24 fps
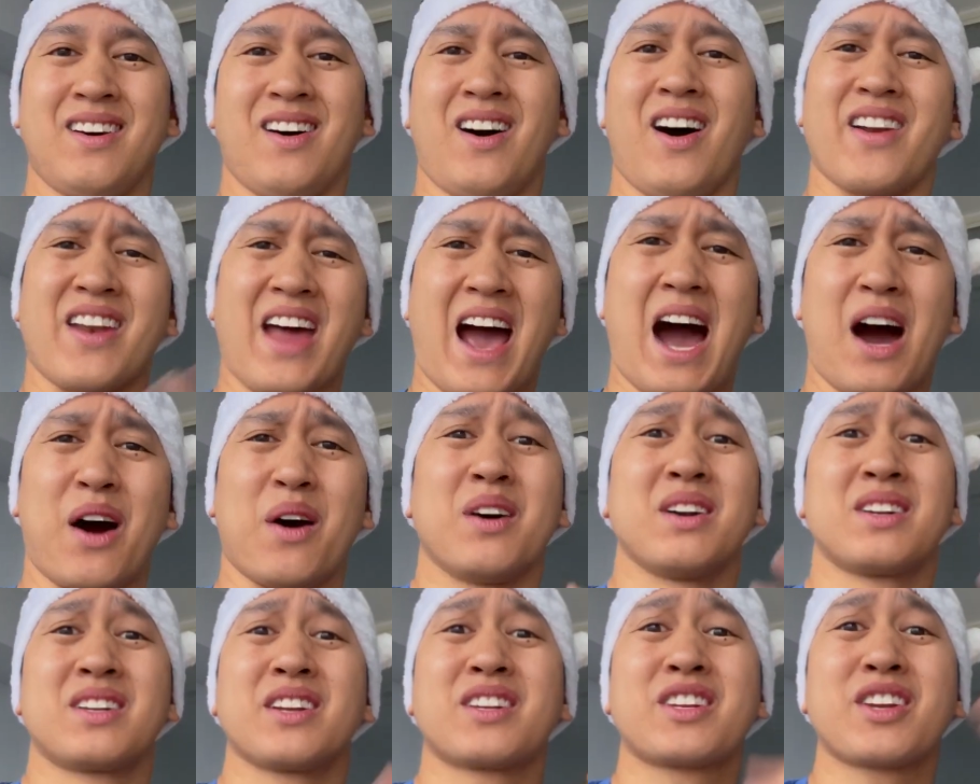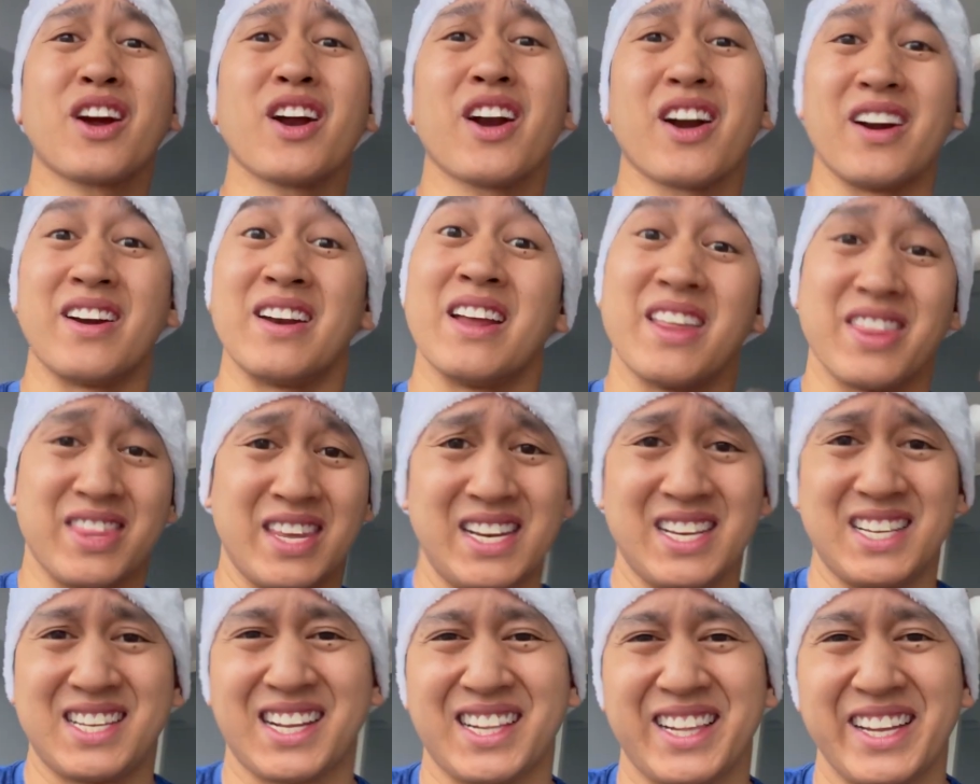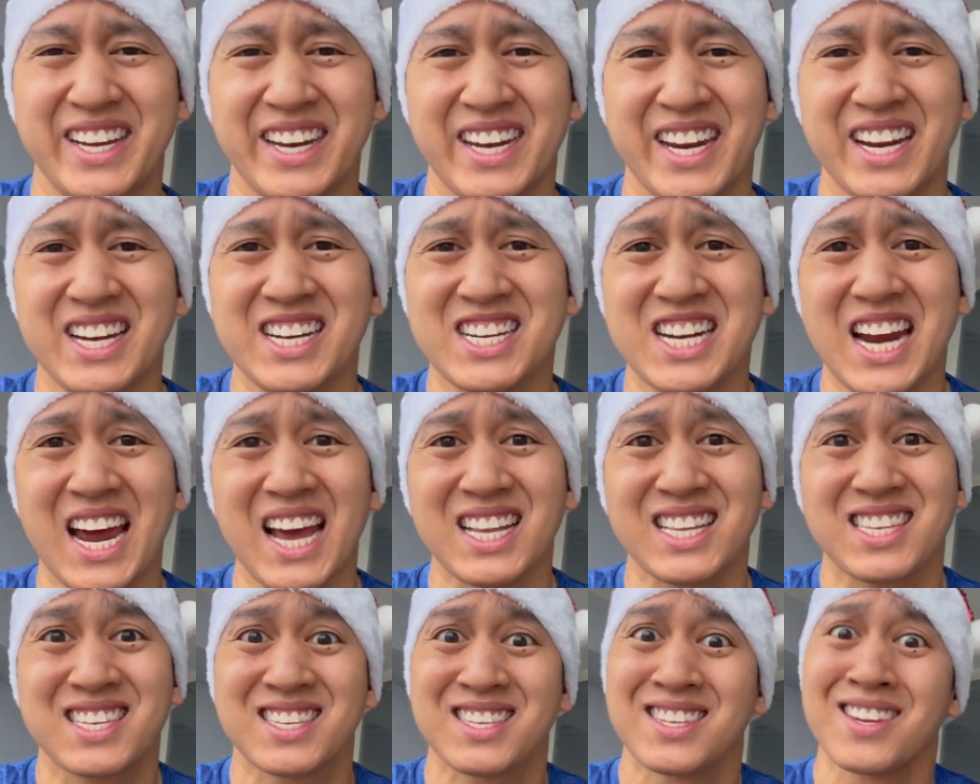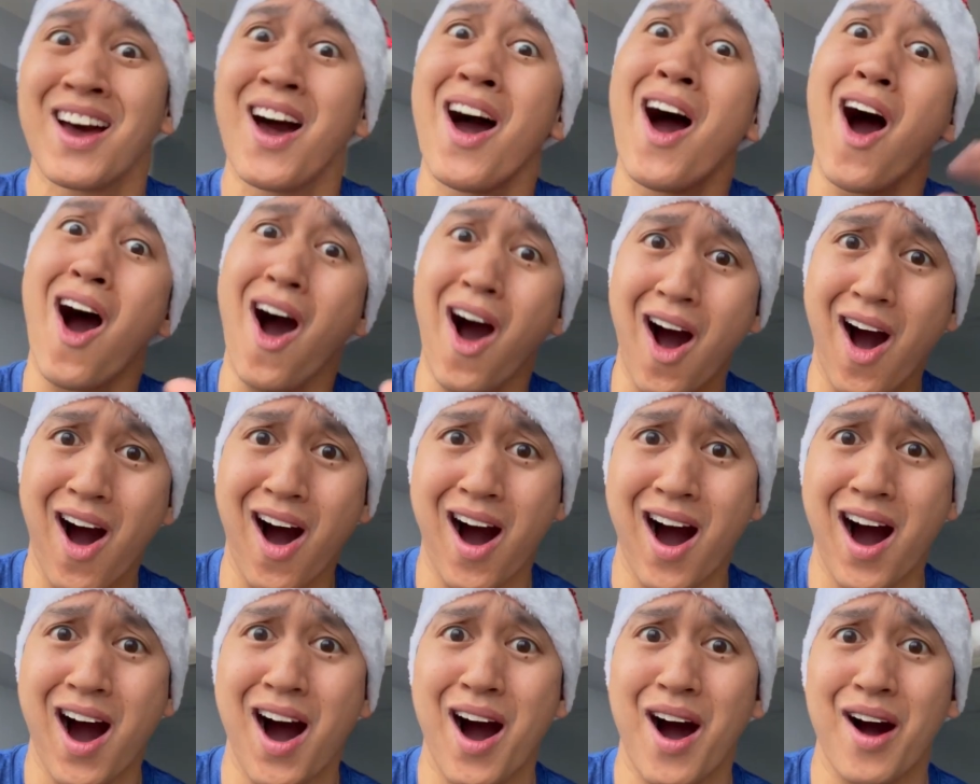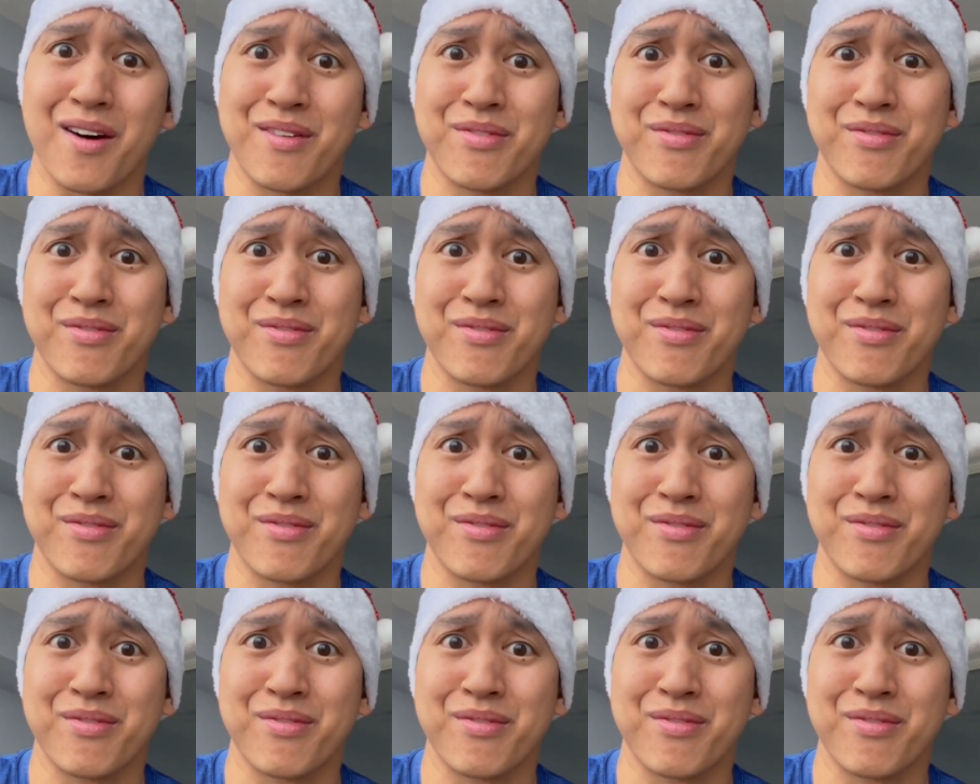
on how to turn these cleaning jets off.